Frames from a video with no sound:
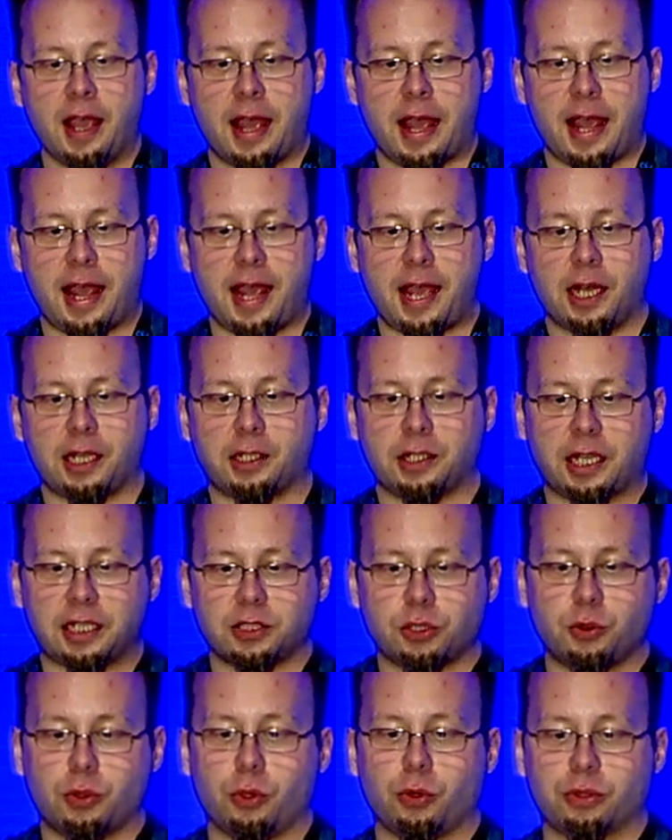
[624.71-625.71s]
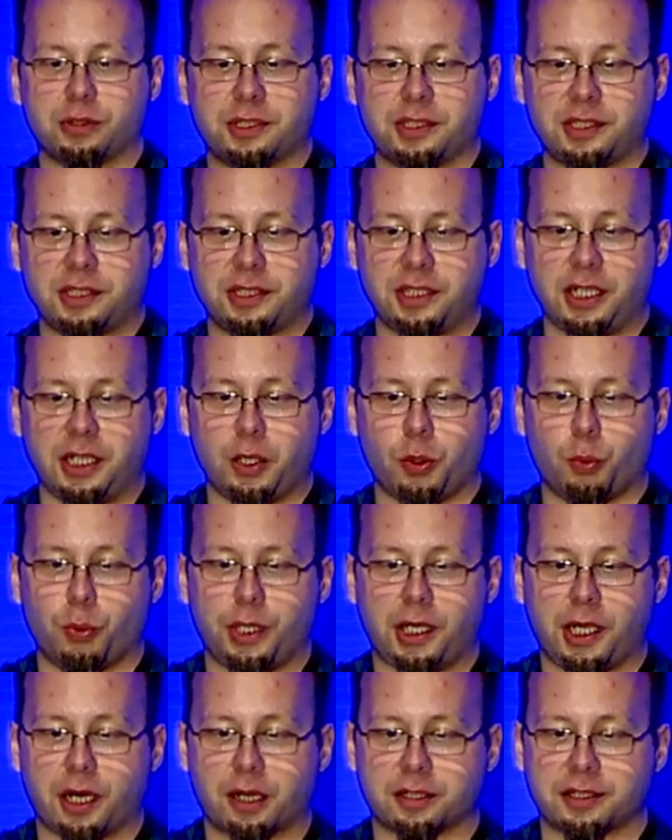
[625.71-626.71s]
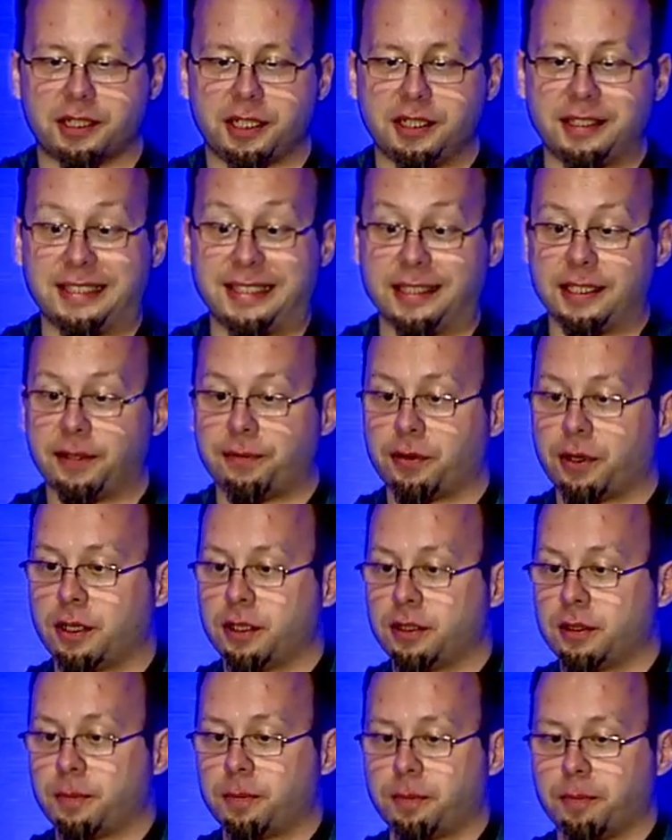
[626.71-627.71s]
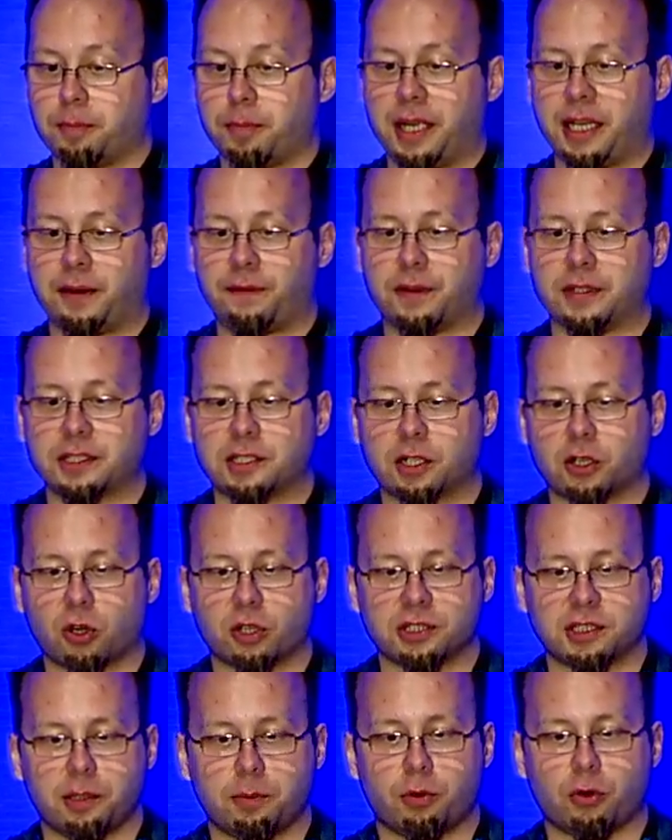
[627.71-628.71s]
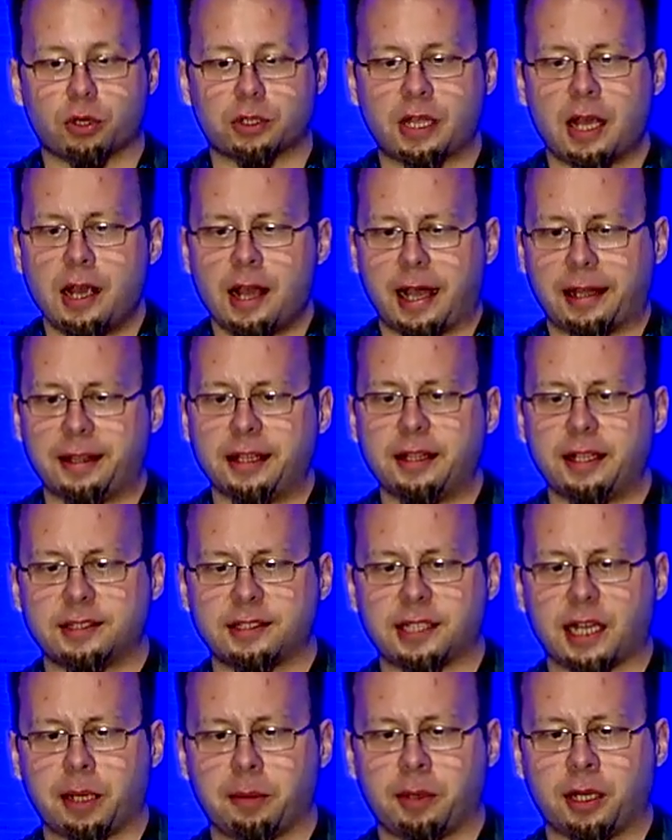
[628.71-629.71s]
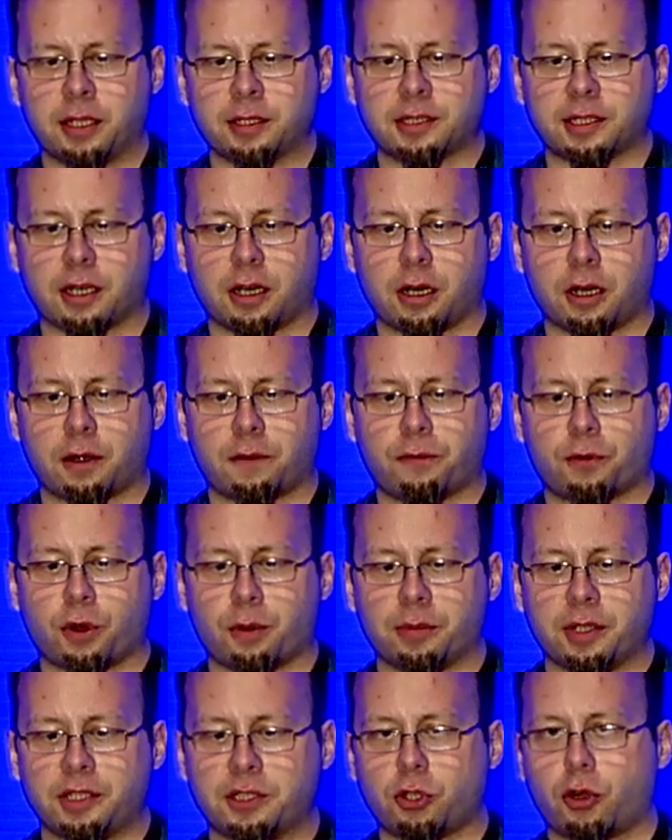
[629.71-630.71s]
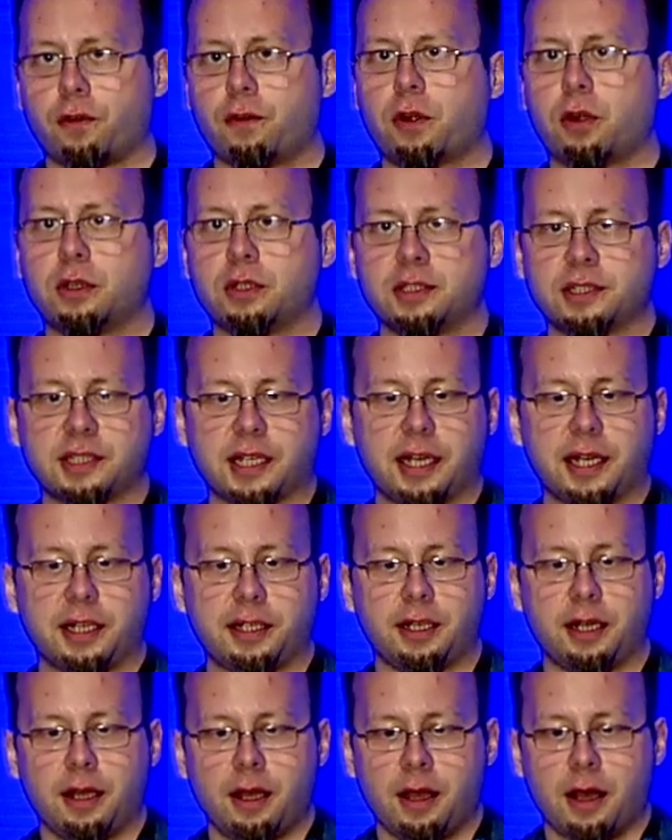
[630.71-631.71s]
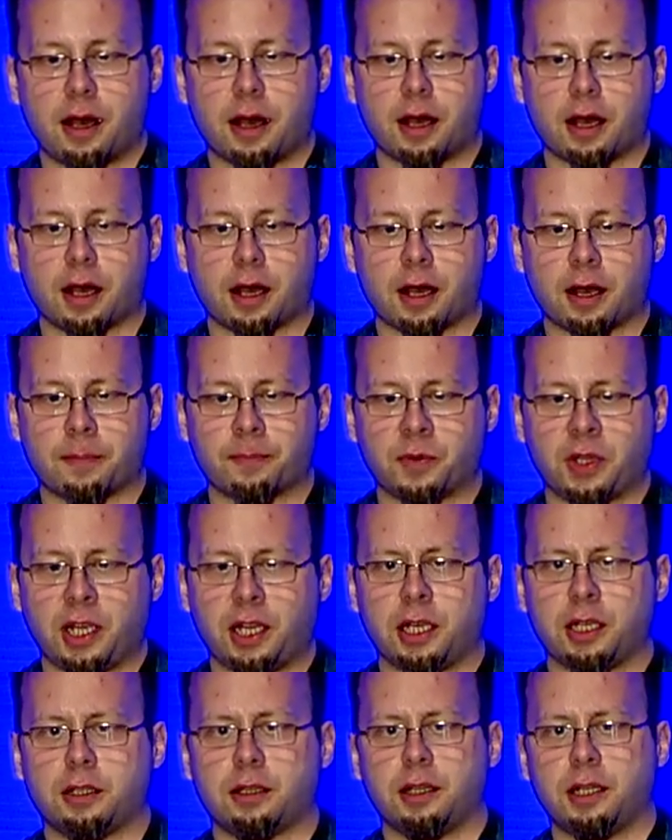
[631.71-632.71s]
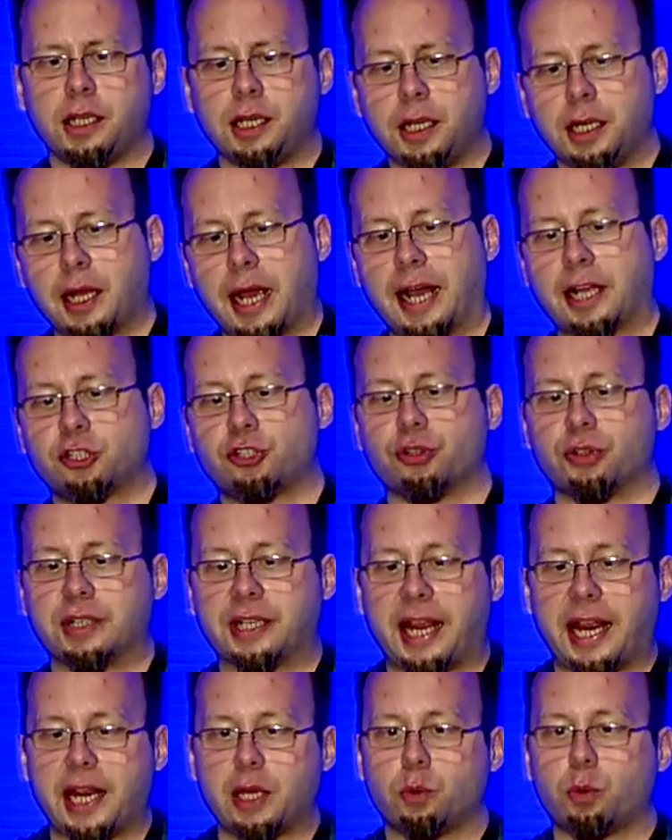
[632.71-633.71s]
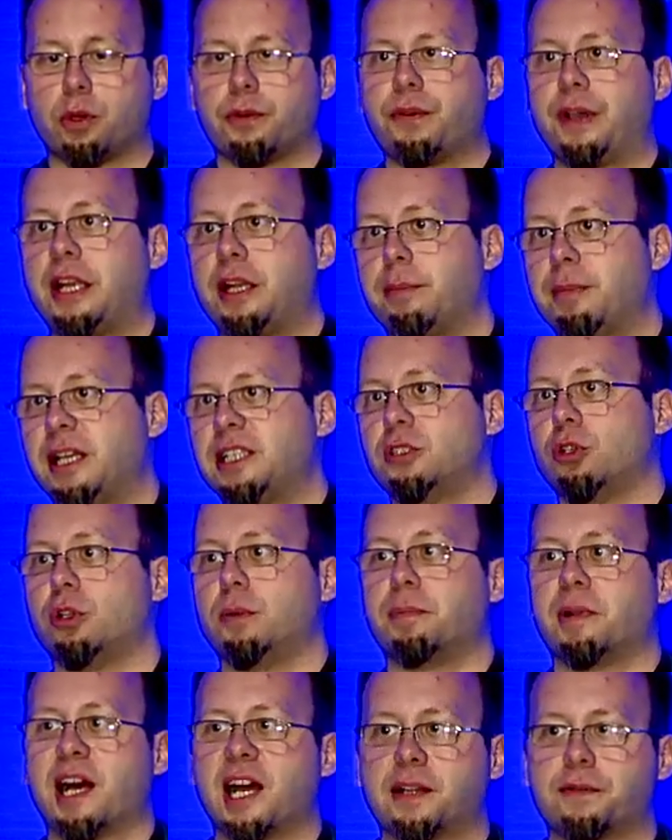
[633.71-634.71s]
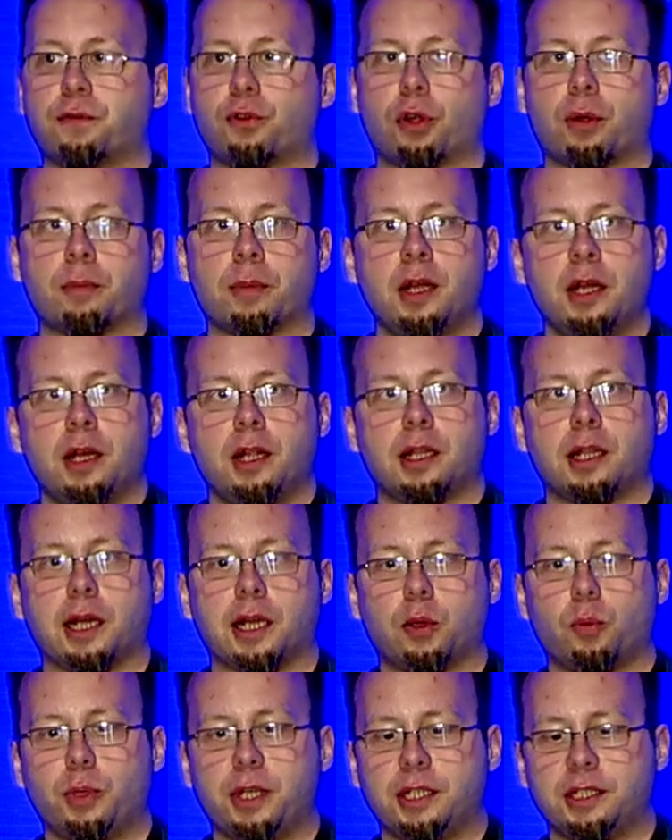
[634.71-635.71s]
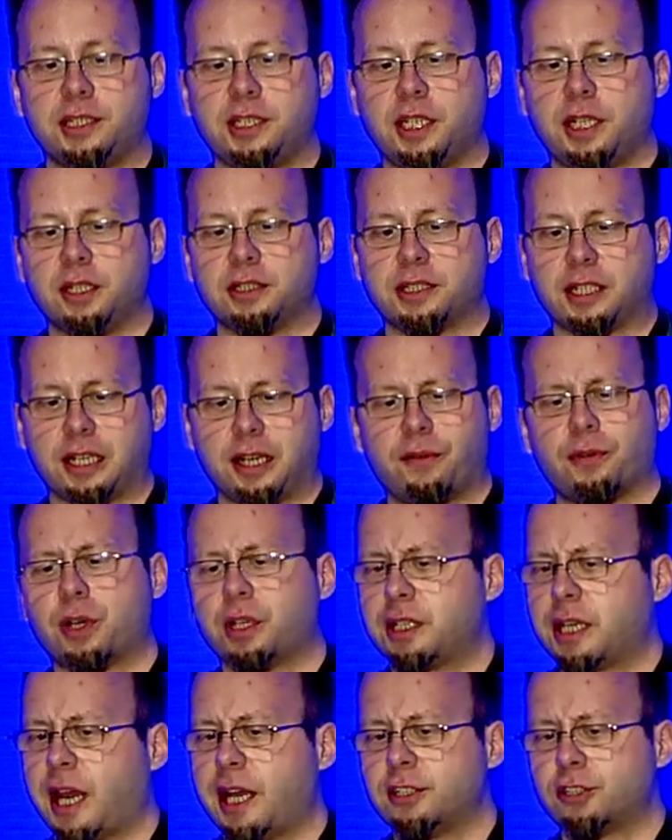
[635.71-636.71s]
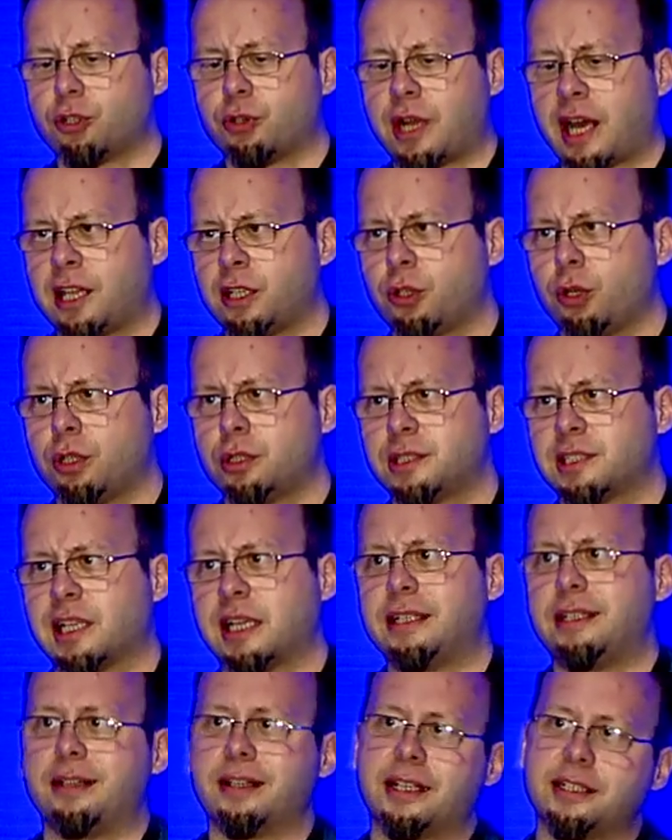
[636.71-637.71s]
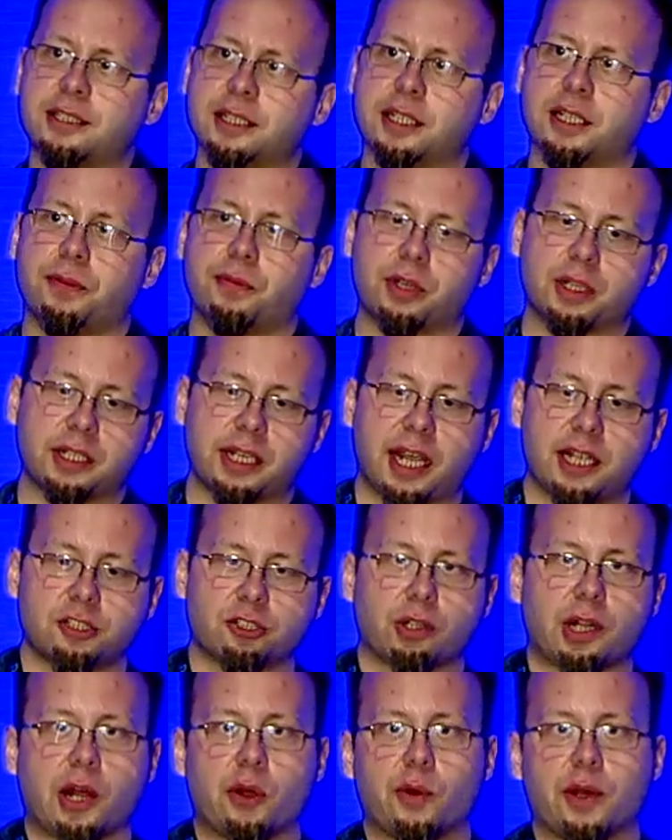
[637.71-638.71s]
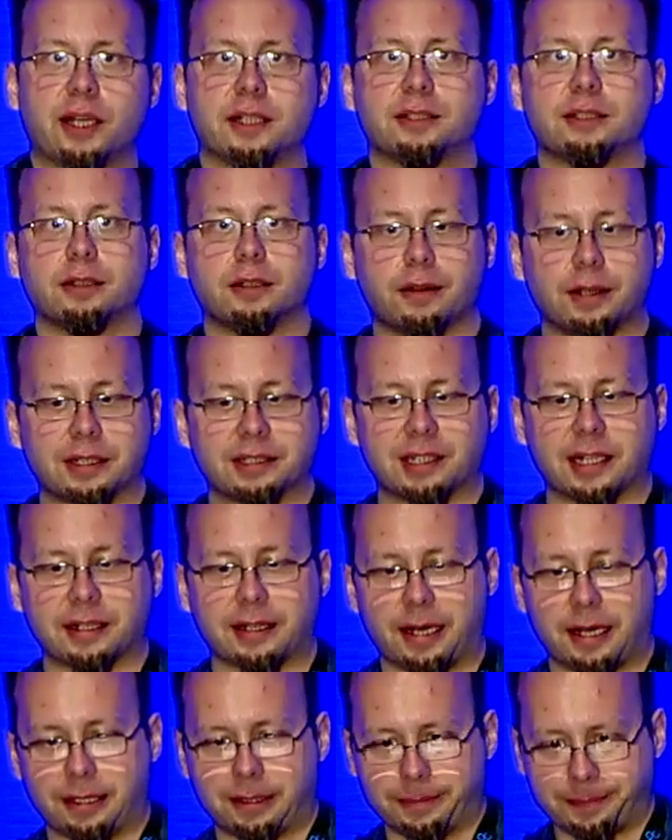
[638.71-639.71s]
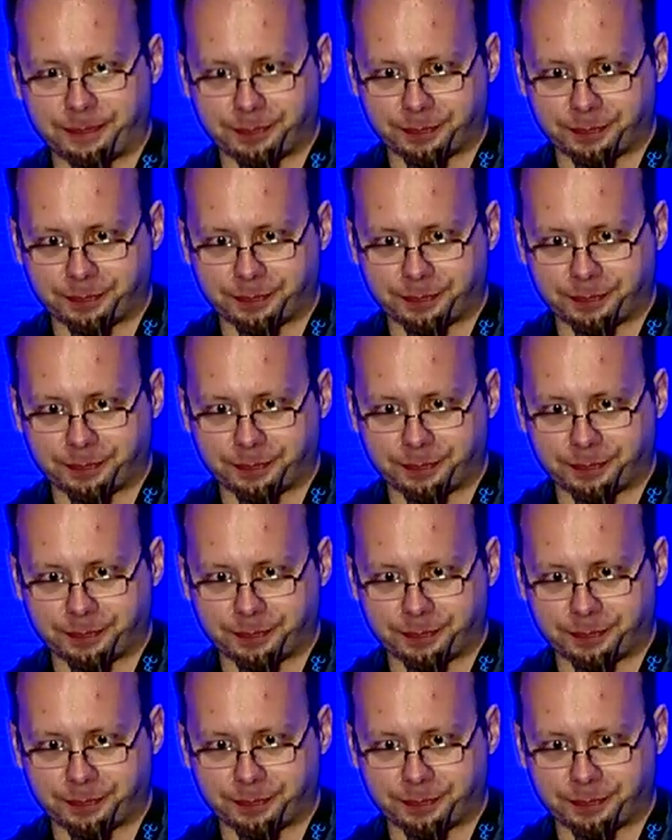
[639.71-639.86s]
And as you see, we are seeing significant benefits across the board. I think these timings are from the server side. The actual gain will vary based on the platform. Like we see significant gains on Android, slightly less significant gains on iOS, things like that.